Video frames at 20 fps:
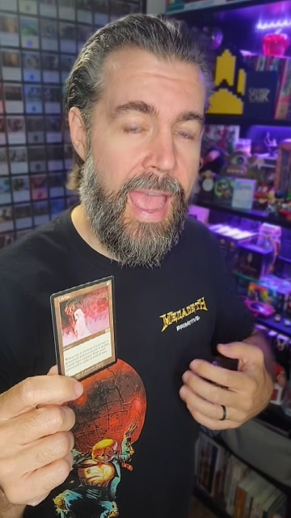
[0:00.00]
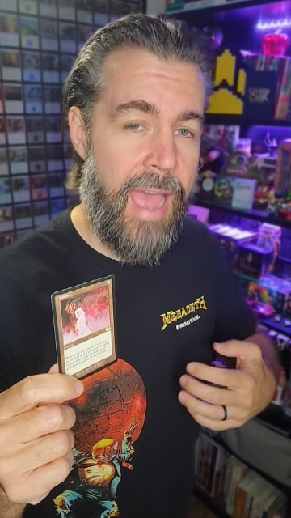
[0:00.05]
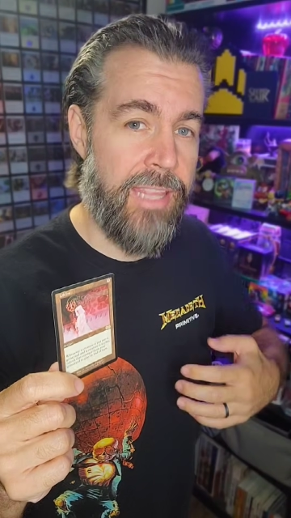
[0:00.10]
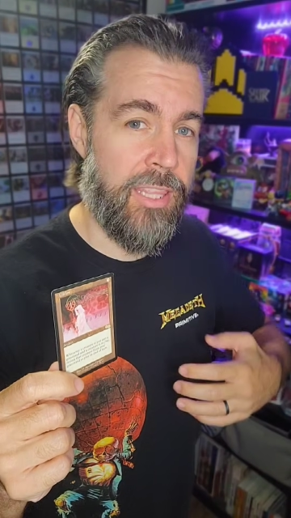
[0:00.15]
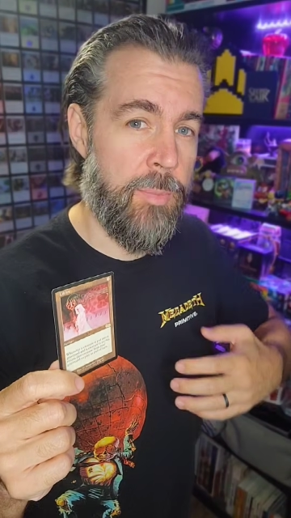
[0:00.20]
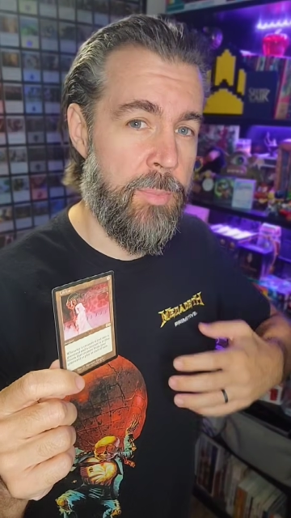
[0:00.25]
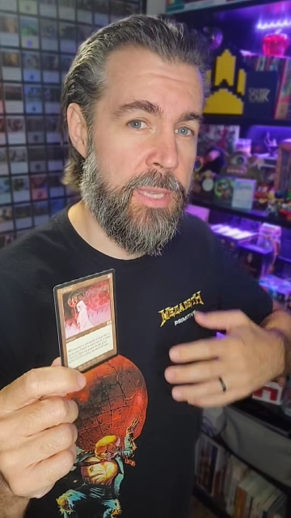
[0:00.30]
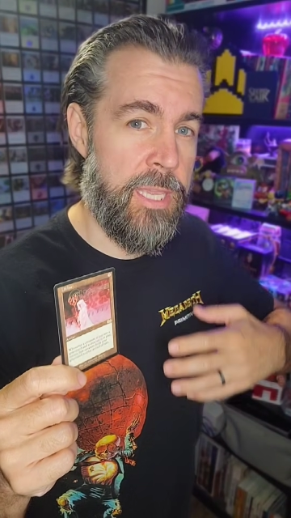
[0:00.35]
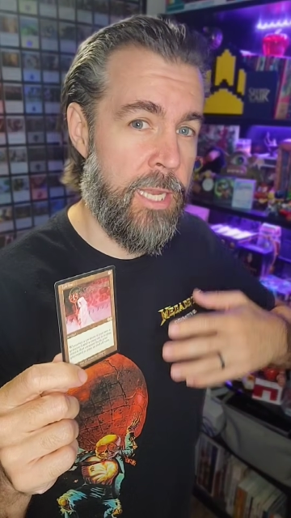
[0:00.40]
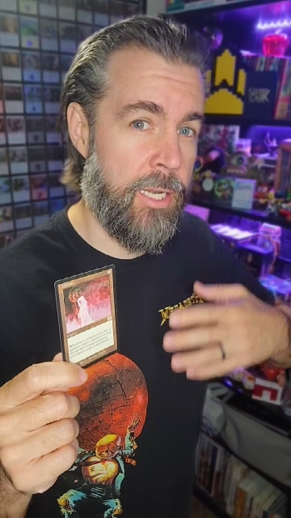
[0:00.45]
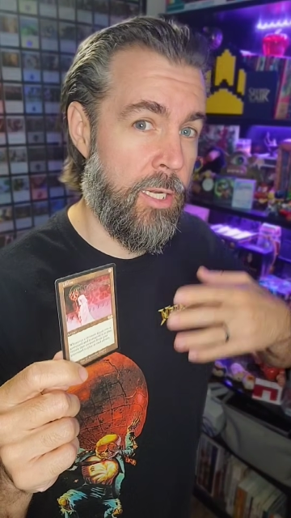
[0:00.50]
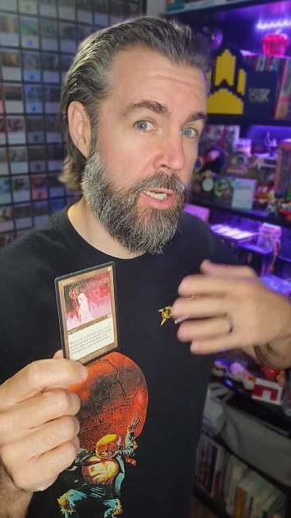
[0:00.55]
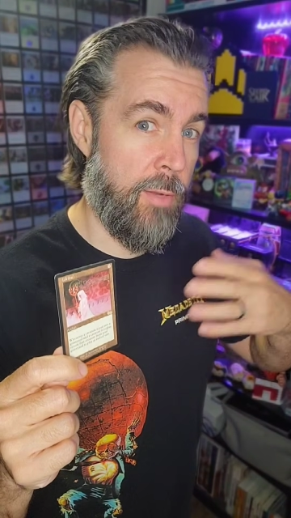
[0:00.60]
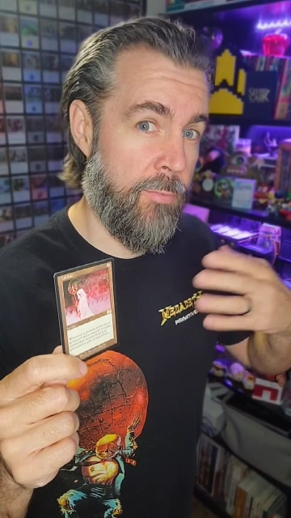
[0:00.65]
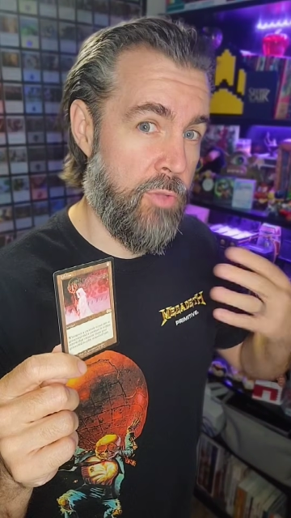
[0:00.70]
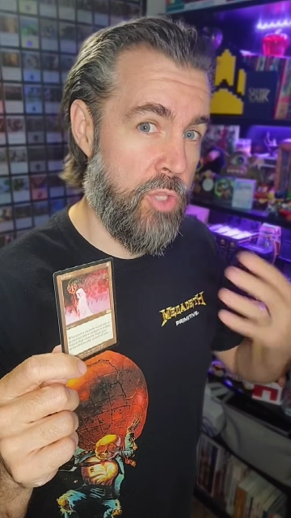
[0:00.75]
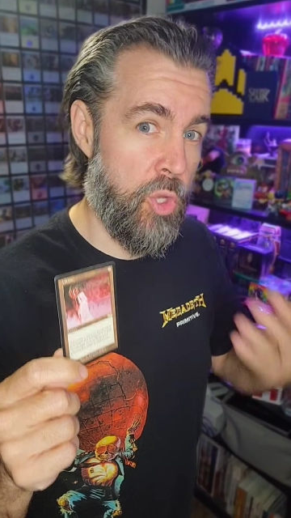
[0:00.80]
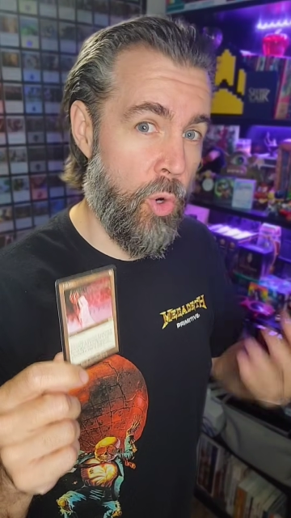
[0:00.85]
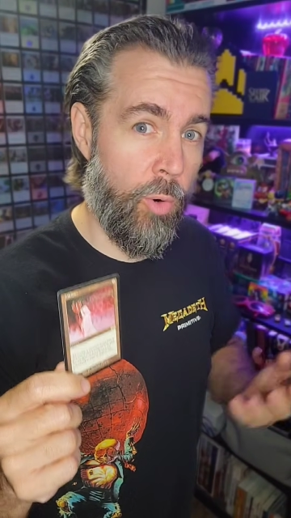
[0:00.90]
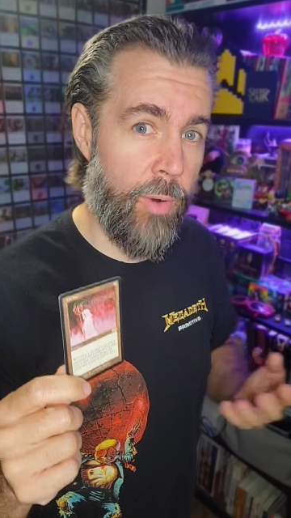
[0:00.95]
At the beginning
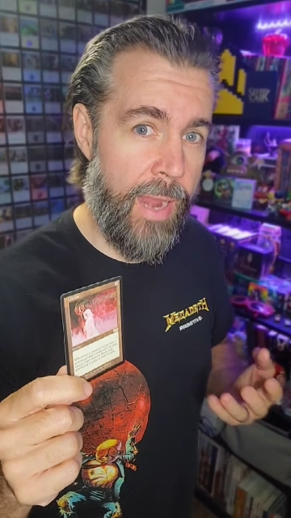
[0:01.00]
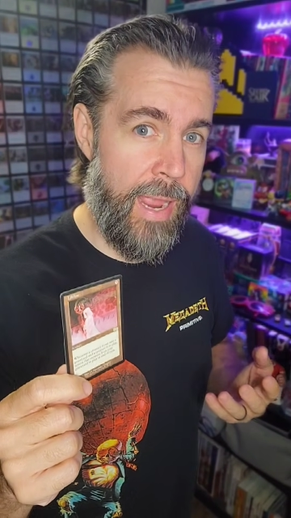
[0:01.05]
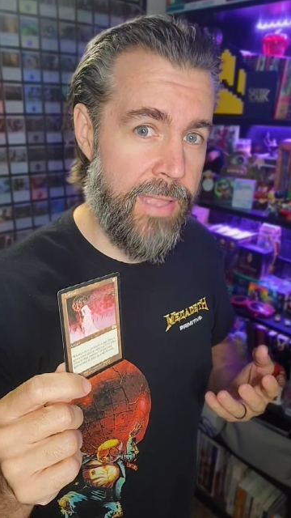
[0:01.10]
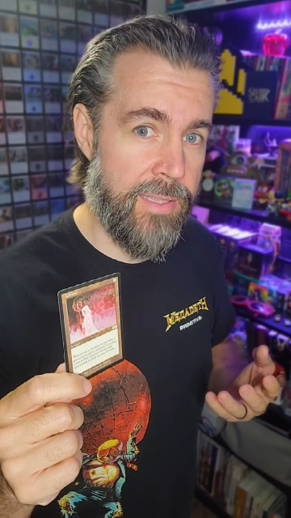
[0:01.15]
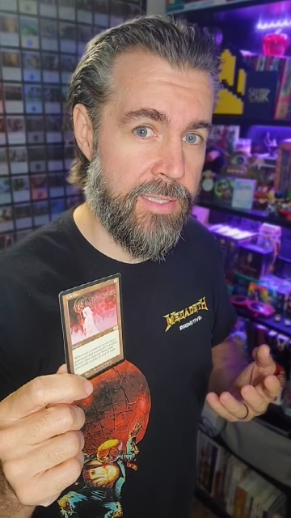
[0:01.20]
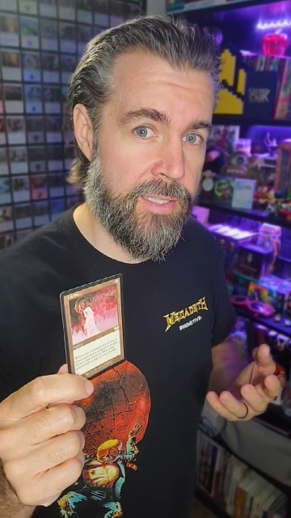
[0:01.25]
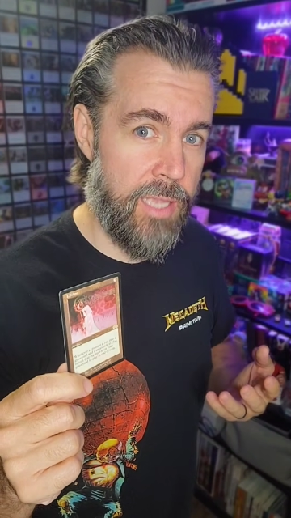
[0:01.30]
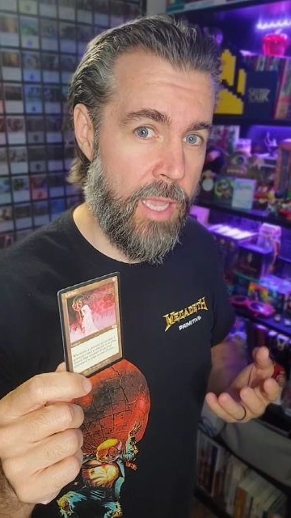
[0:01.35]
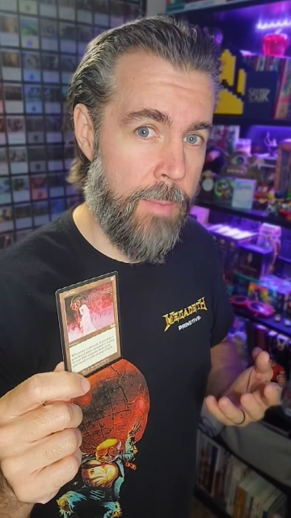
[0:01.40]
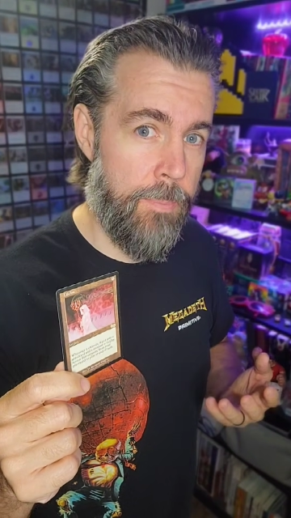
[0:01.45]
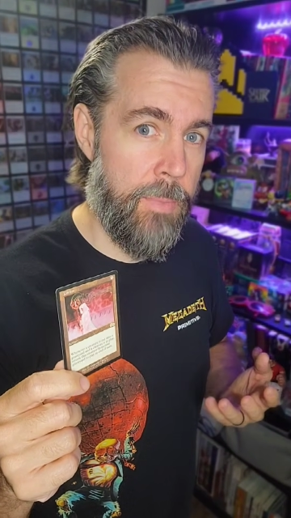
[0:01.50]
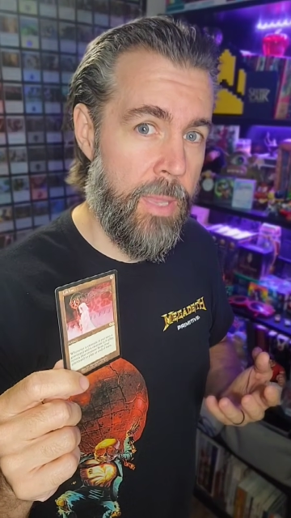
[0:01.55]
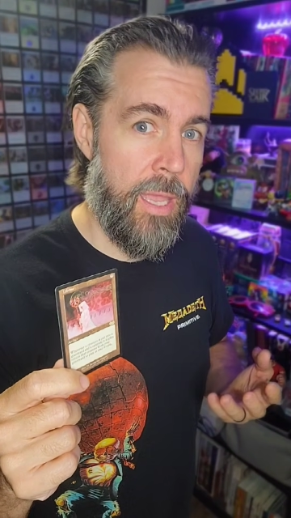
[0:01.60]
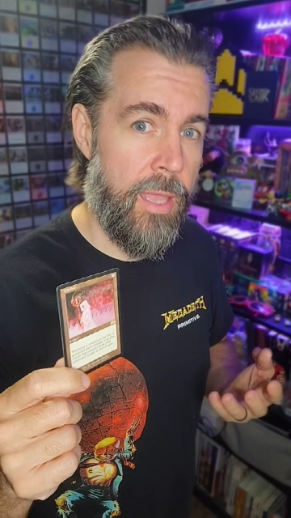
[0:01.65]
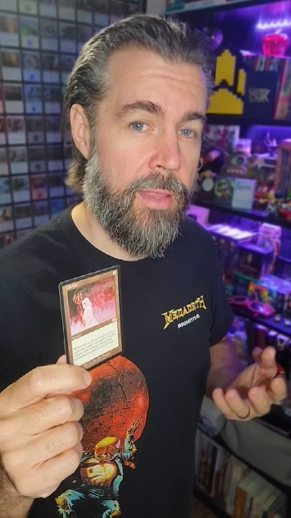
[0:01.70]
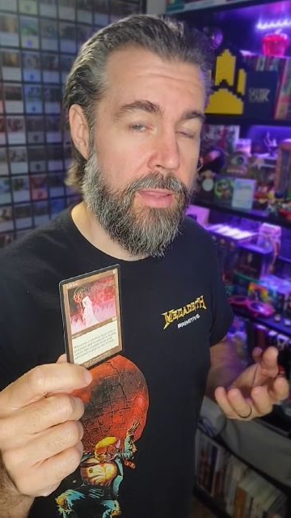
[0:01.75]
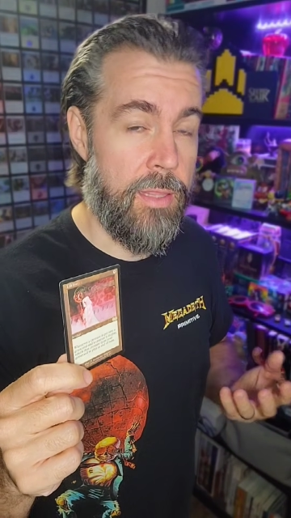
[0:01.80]
of your end step,